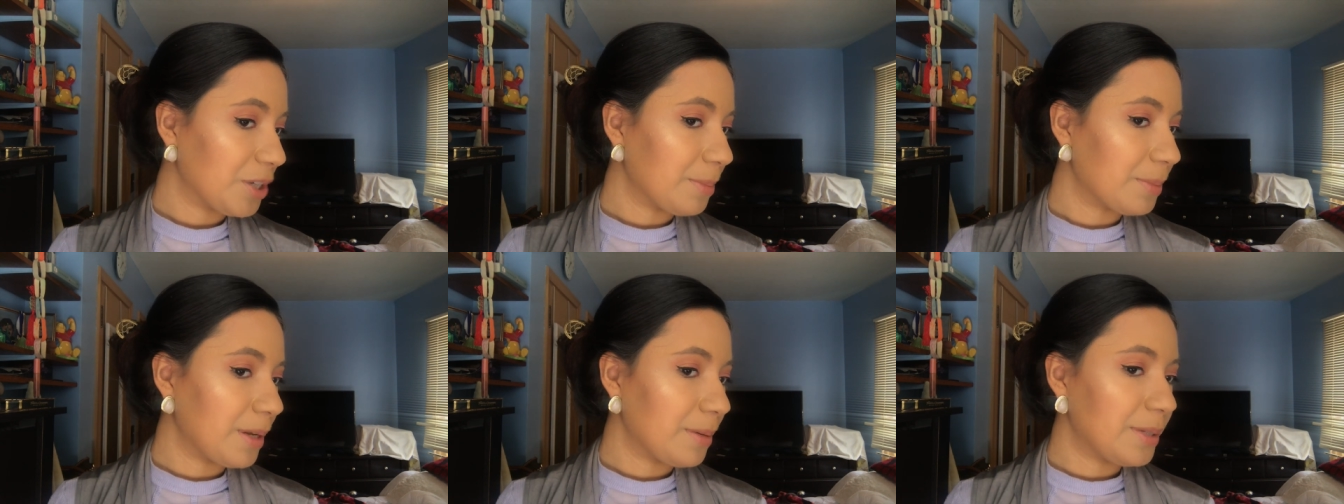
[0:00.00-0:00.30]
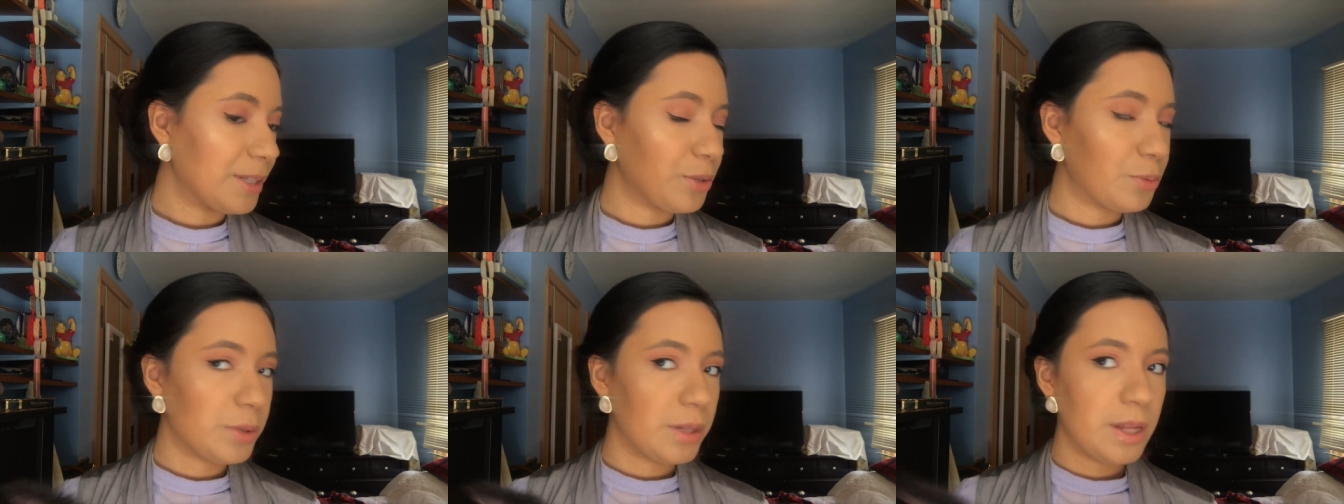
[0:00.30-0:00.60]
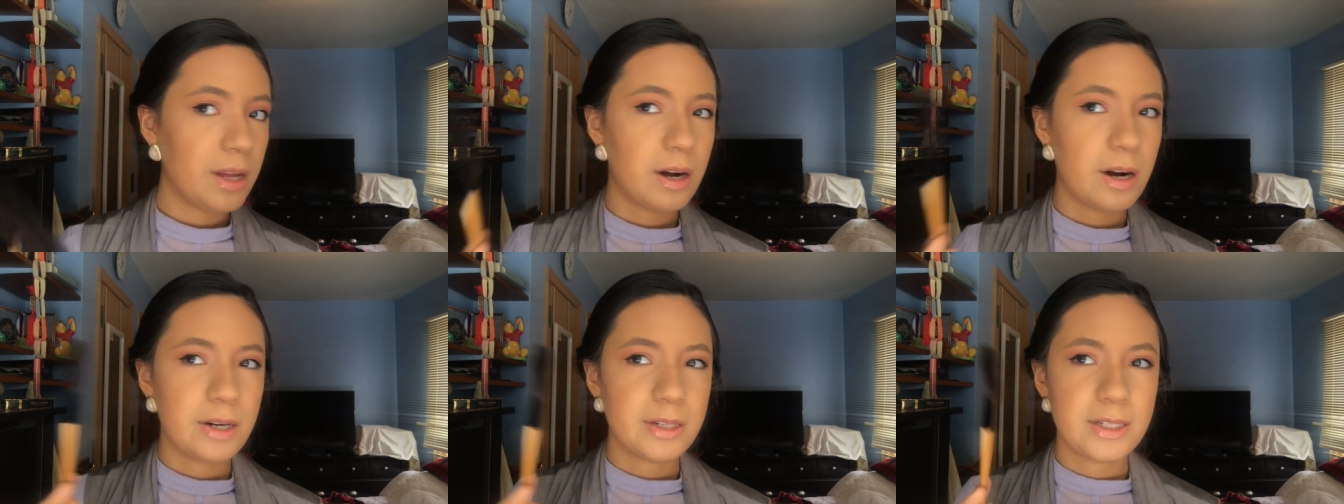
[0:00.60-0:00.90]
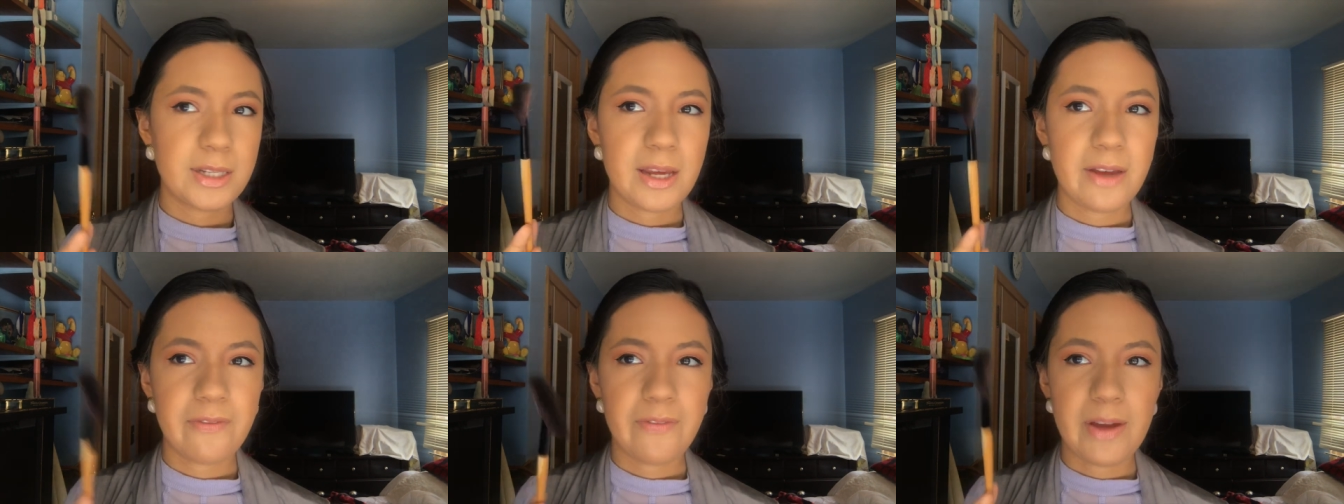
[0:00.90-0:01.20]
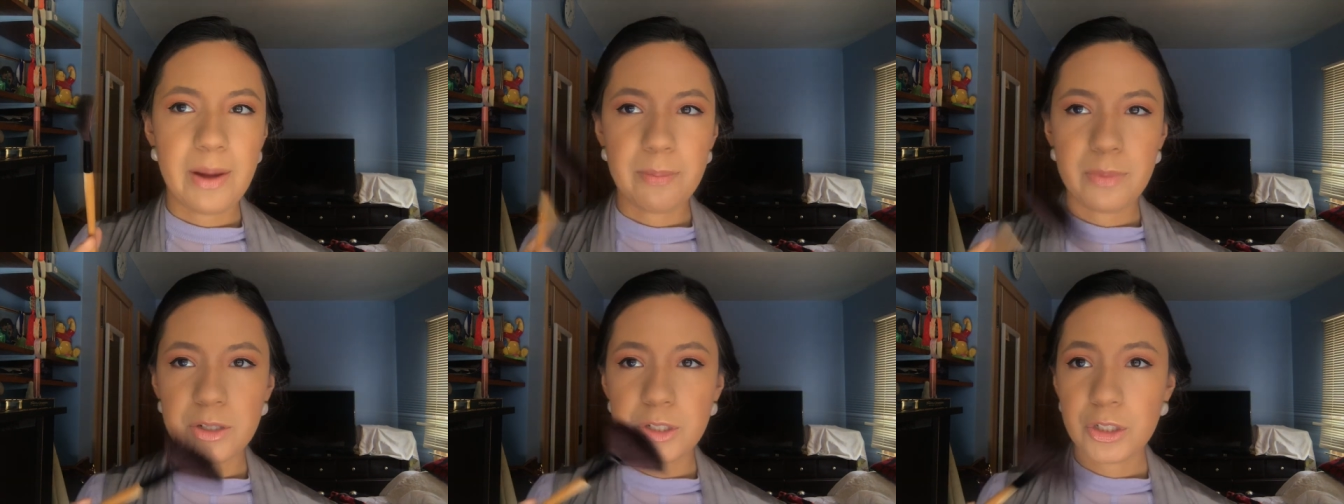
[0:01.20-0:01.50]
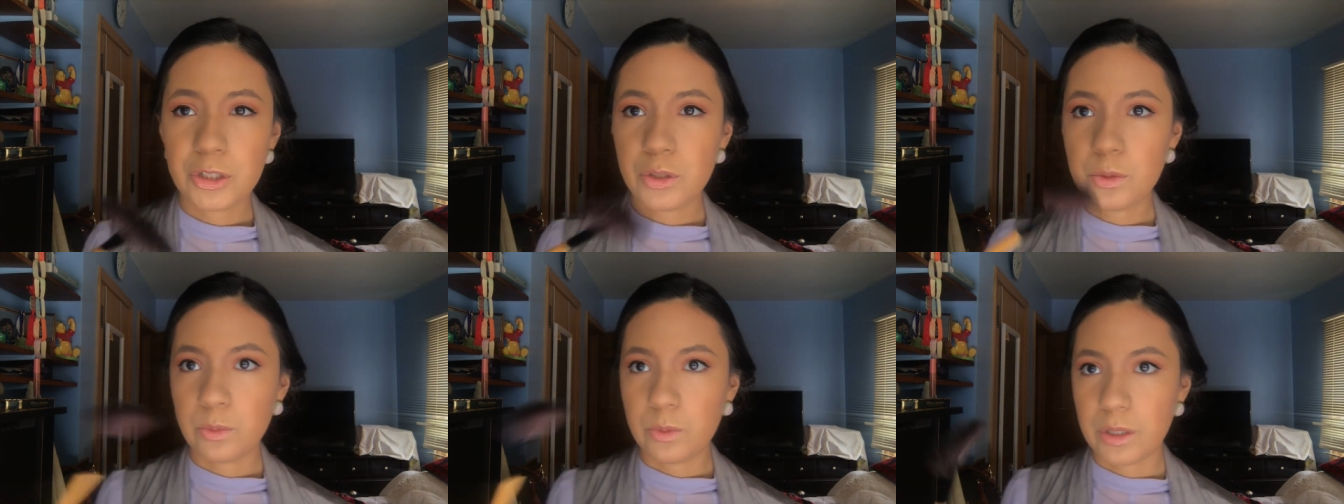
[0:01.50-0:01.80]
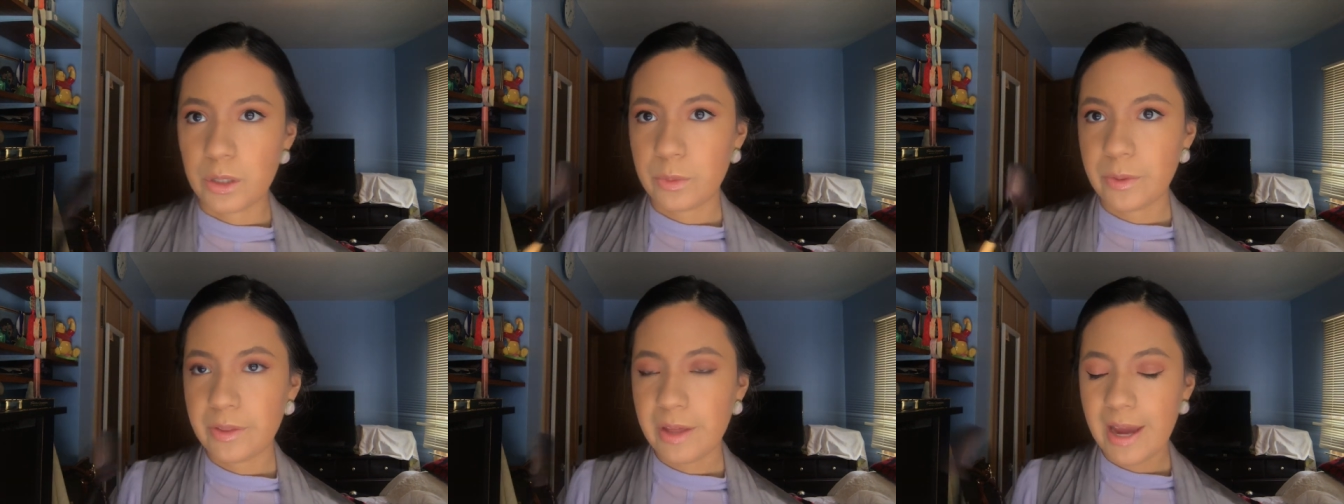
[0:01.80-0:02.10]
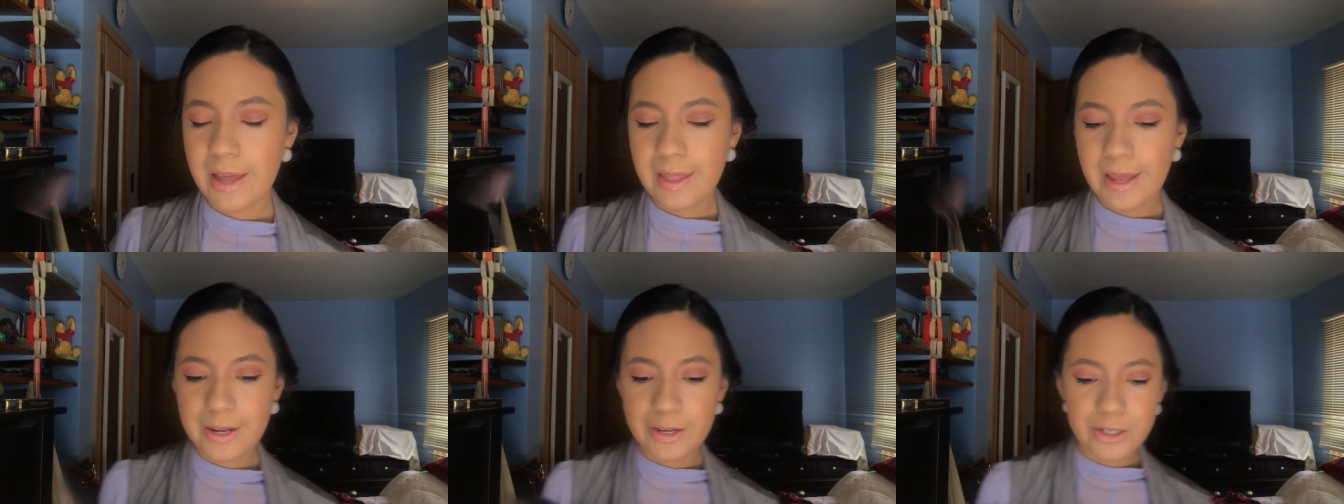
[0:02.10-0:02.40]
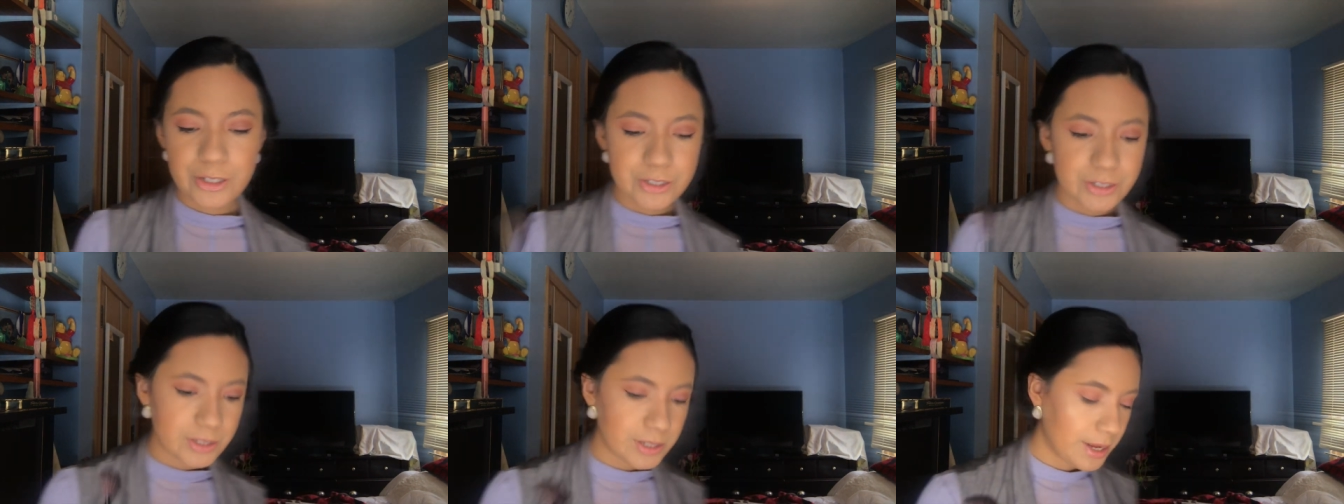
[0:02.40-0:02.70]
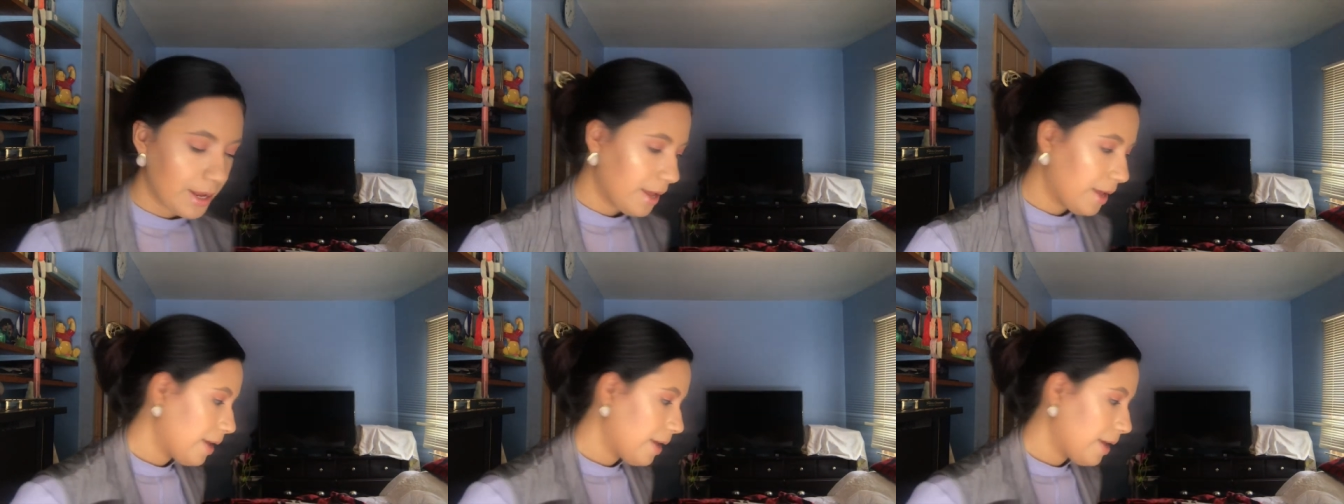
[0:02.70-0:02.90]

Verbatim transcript: Sometimes it's really hard to get fan brushes to work with highlighters.